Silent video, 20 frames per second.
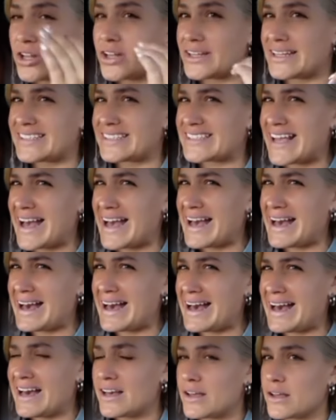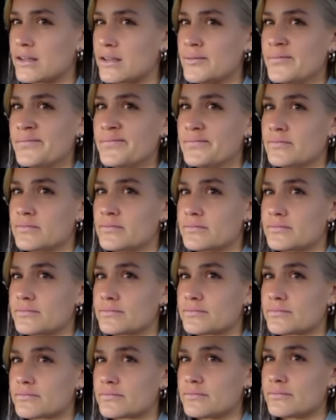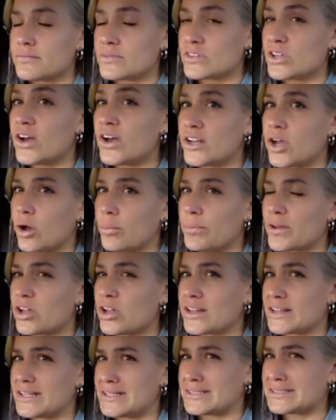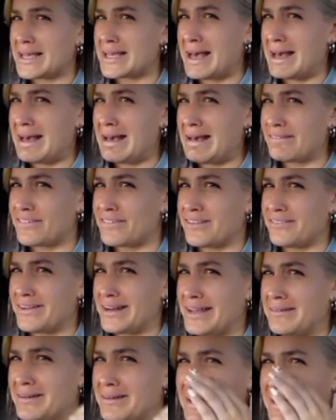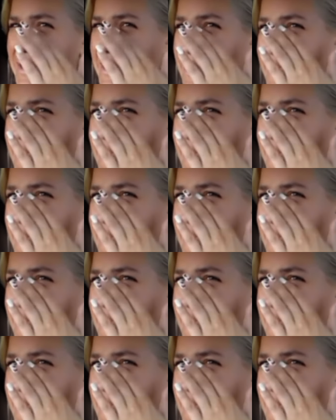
Go like this. No, Mom, I'm not just usually crying. No, I know, but go like this for the video.